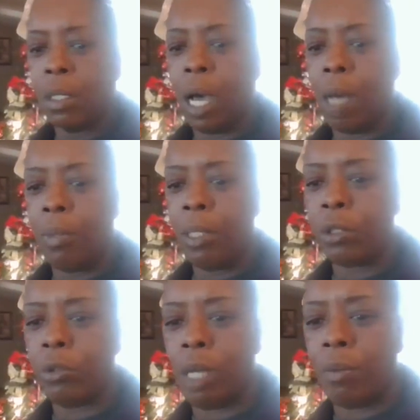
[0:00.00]
God
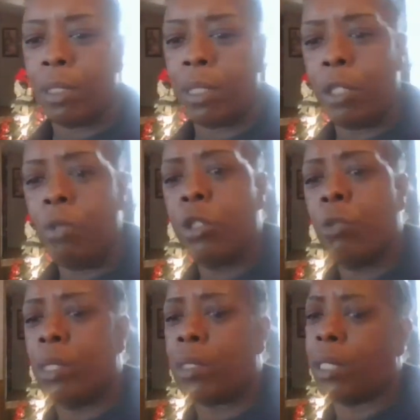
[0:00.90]
bless you. Have a good day. You too,
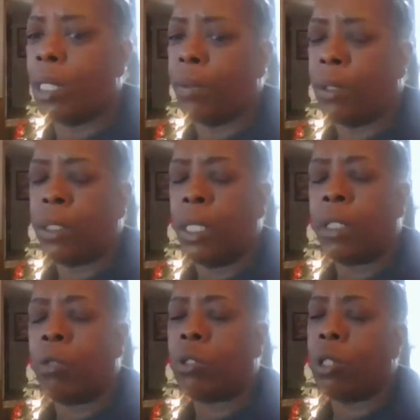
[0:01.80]
Miss Deborah.
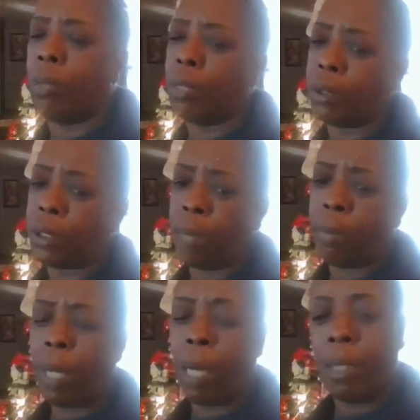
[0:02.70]
Thank you so much for
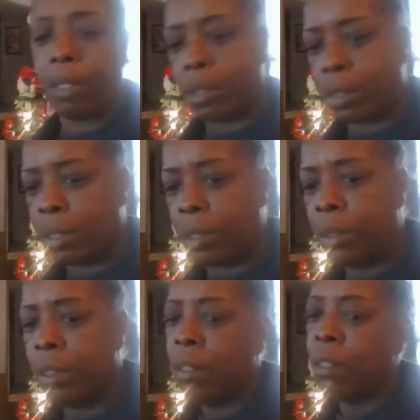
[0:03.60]
stopping by, my sister.